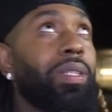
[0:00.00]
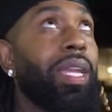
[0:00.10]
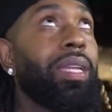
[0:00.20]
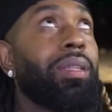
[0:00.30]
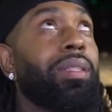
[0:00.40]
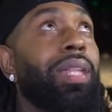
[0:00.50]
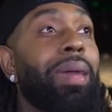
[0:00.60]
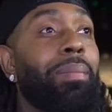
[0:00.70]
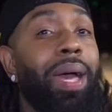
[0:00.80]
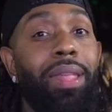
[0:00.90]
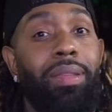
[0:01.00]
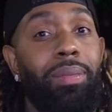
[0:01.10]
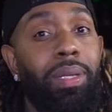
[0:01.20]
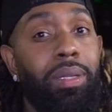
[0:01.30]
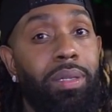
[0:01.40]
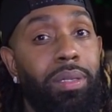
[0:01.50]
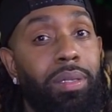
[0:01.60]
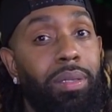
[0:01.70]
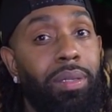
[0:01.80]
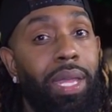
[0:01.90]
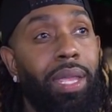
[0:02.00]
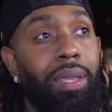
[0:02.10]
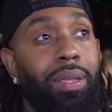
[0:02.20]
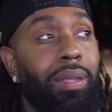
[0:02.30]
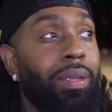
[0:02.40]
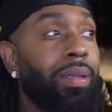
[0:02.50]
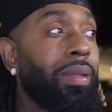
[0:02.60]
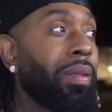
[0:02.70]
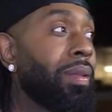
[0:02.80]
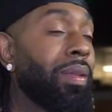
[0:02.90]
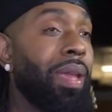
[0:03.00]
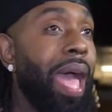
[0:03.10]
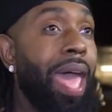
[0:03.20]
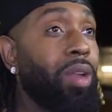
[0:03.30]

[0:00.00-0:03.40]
It's like, it's not bothering me. Like, I